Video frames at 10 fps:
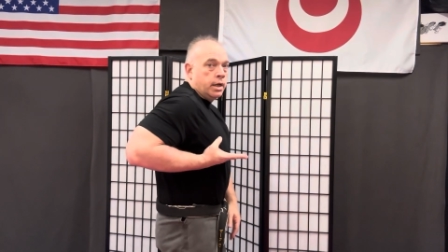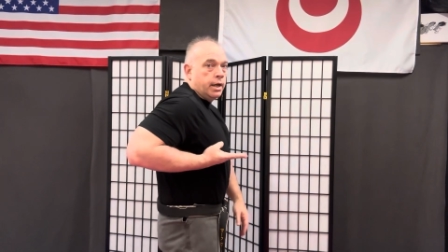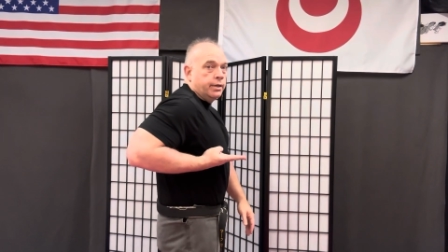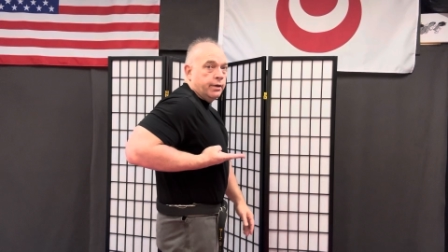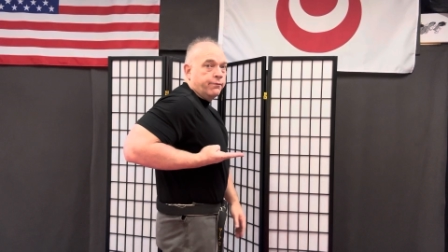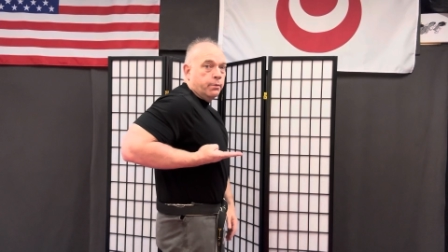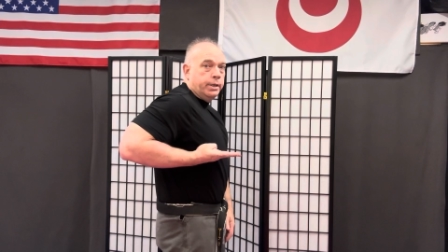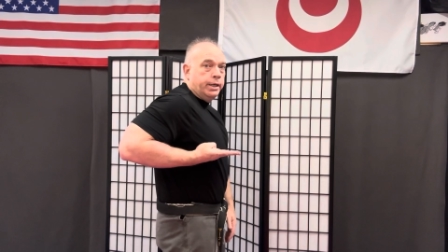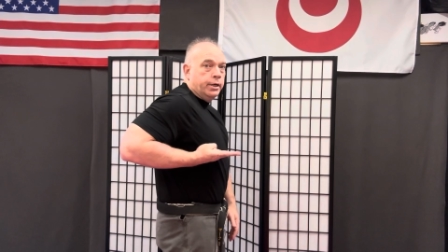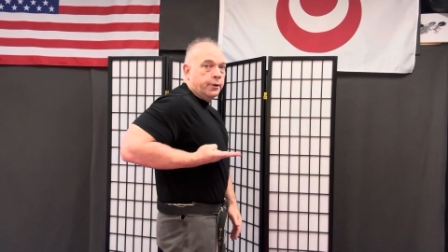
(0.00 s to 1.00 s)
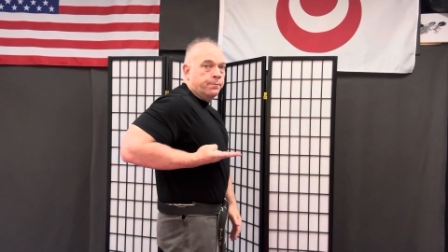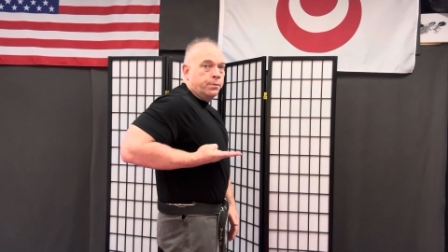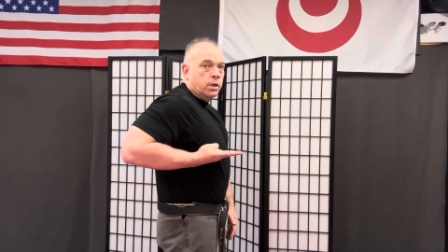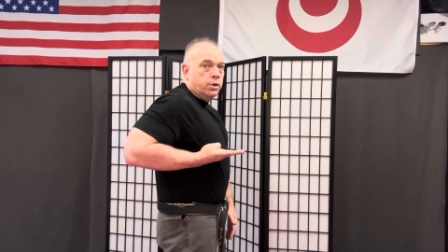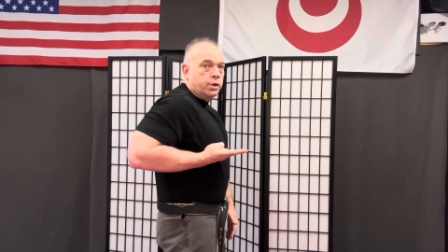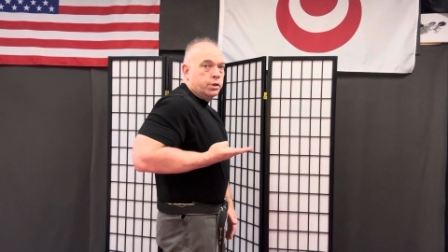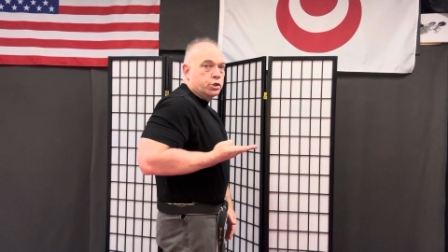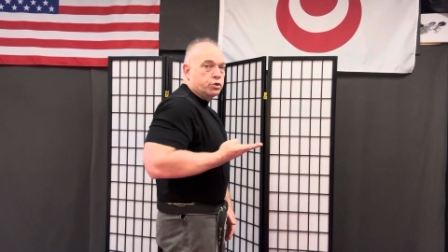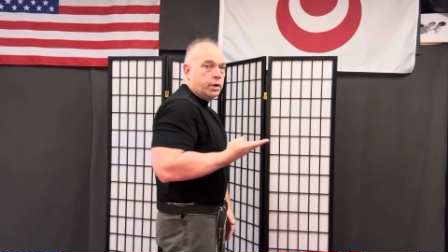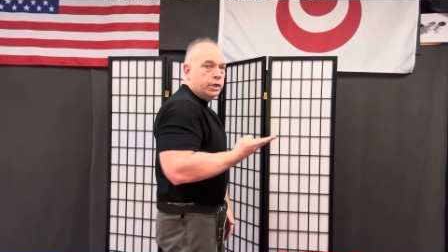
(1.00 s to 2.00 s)
And then from here, you're going to
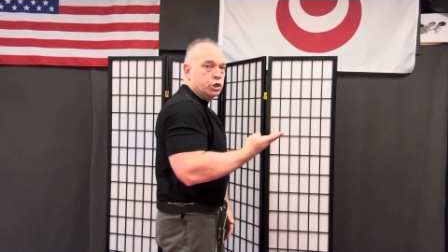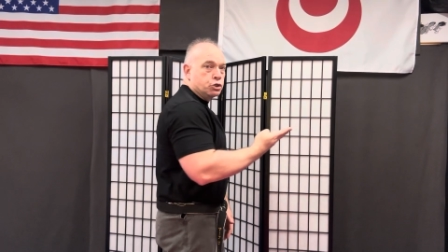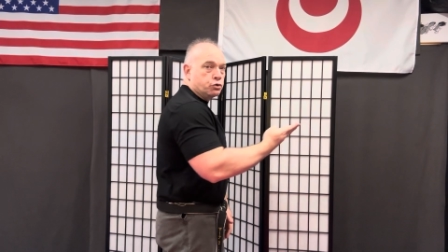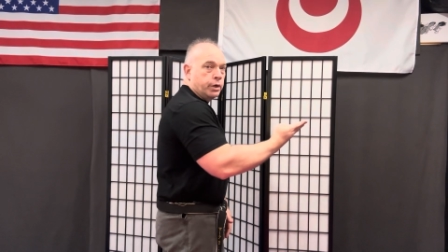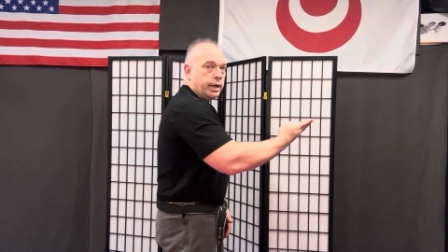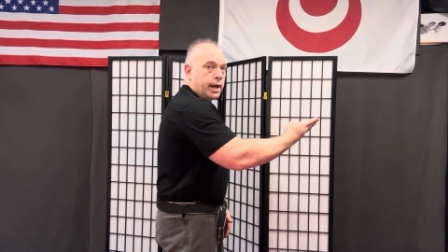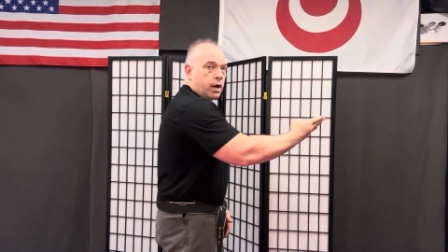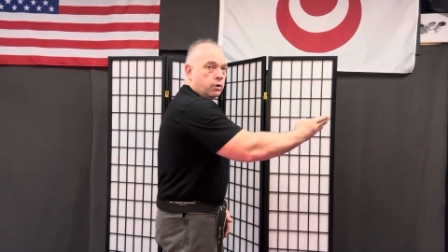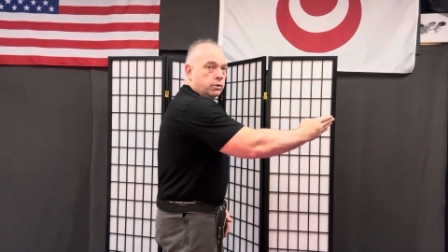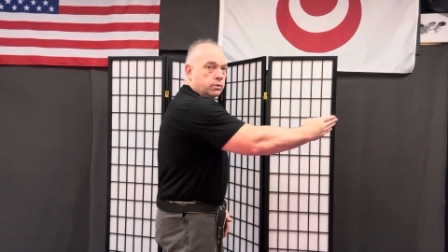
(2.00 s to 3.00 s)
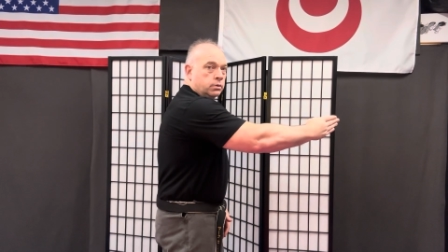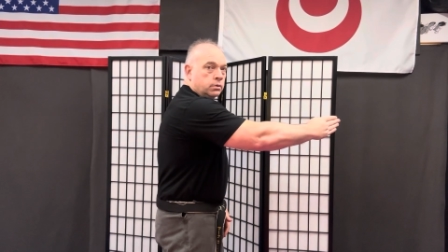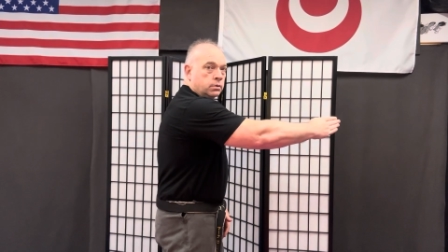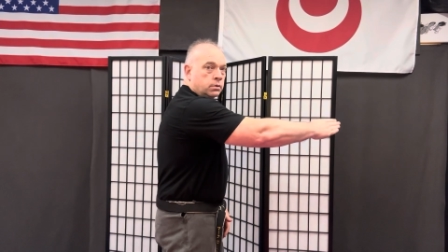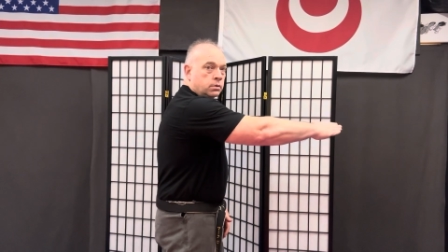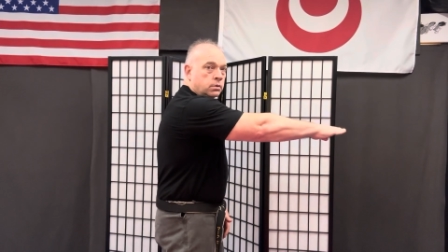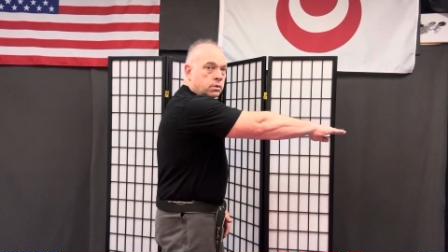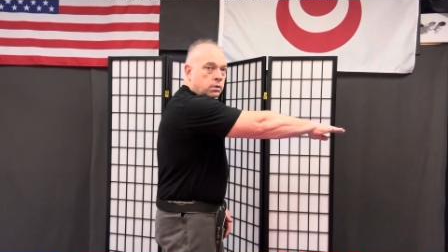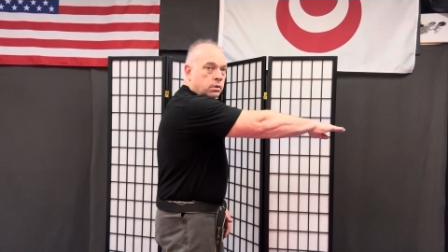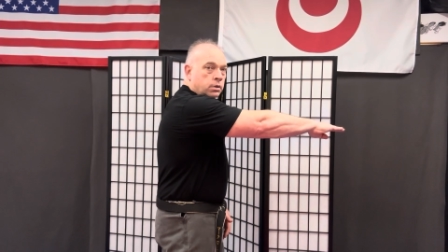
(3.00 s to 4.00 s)
strike straight out,
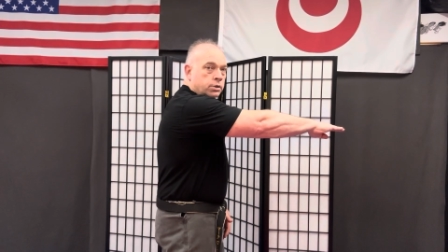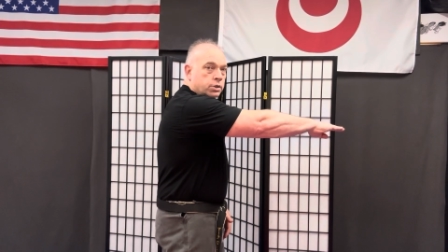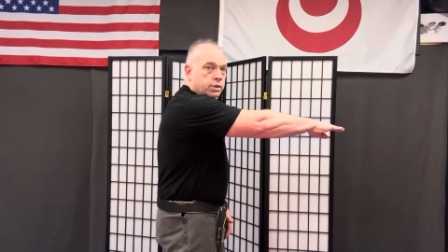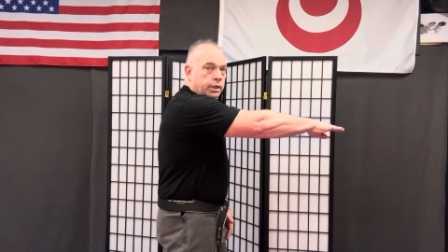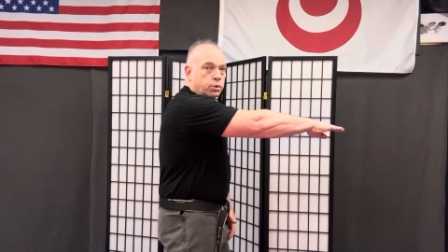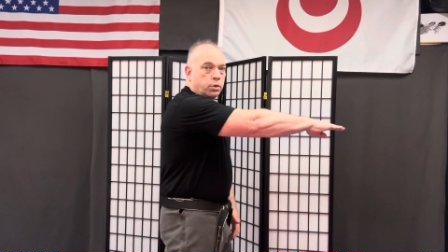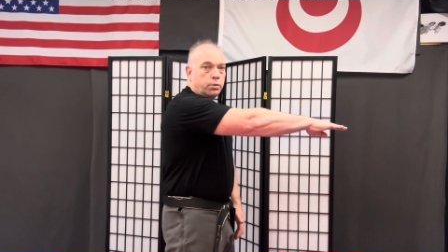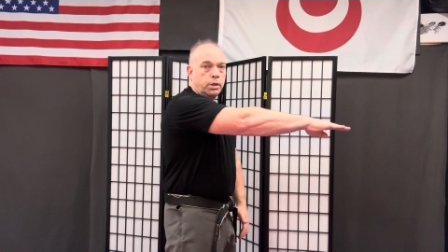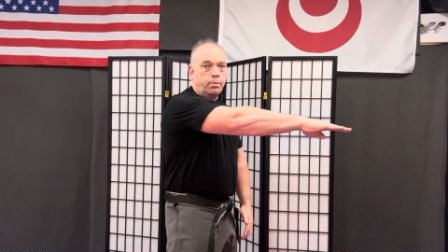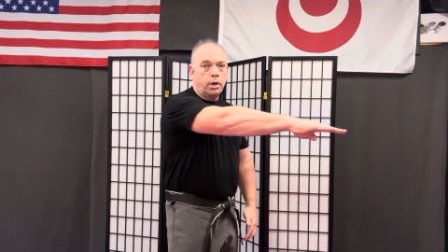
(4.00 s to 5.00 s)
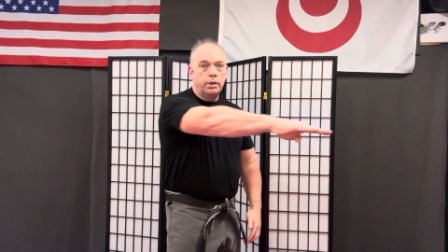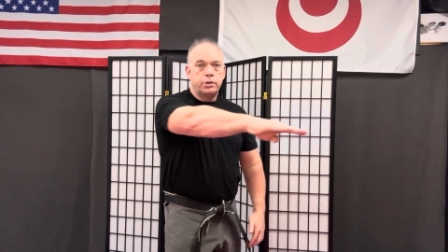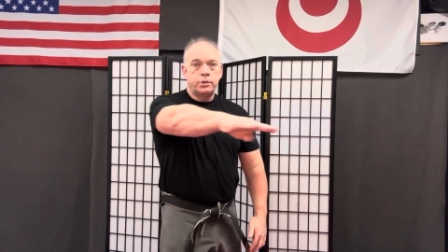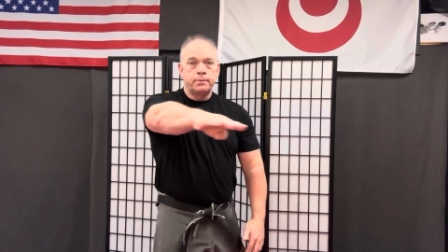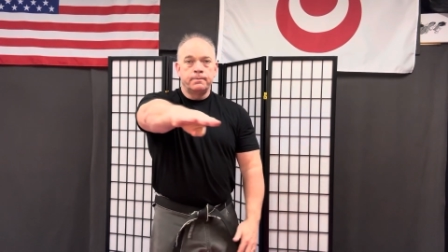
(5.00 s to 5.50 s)
just like you would with a punch.